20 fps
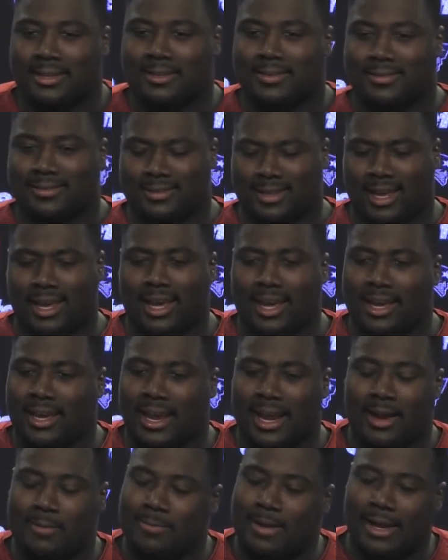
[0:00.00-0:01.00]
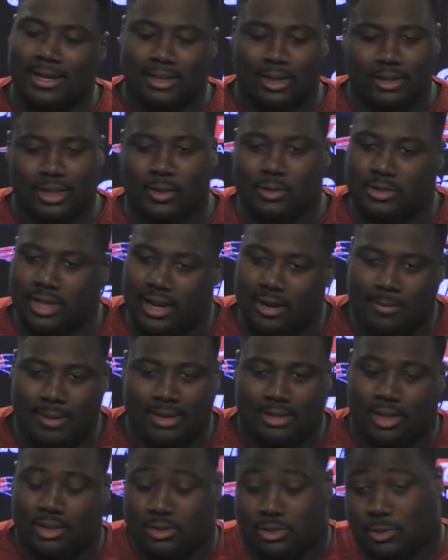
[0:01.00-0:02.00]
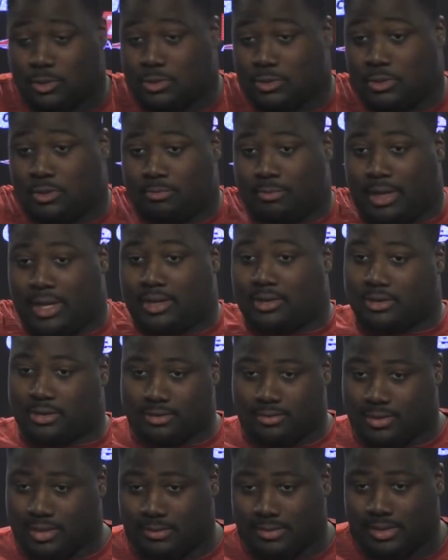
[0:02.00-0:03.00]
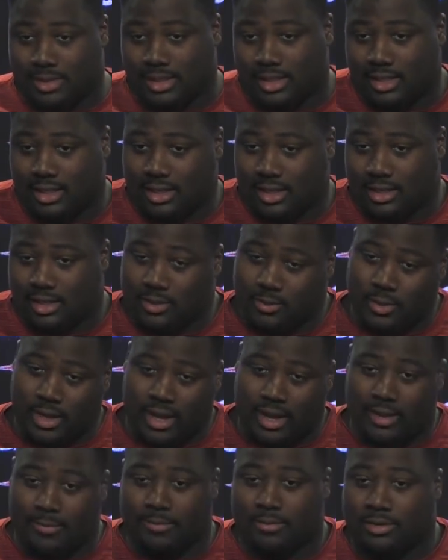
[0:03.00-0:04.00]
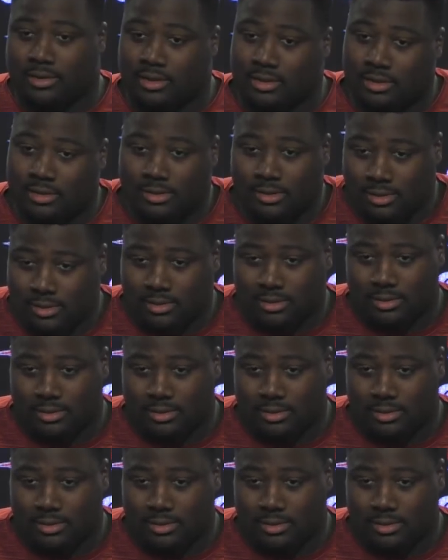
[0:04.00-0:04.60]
Yeah, everybody thought Joe was going to beat him. You know what I'm saying? And look what happened, you know?